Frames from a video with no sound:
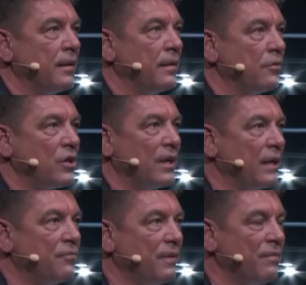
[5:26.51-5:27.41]
No
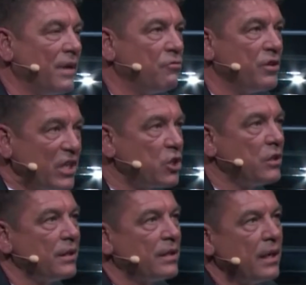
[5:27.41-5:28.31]
shark fin, where
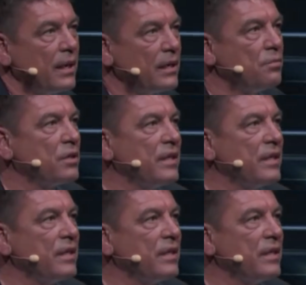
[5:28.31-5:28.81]
traditional cars would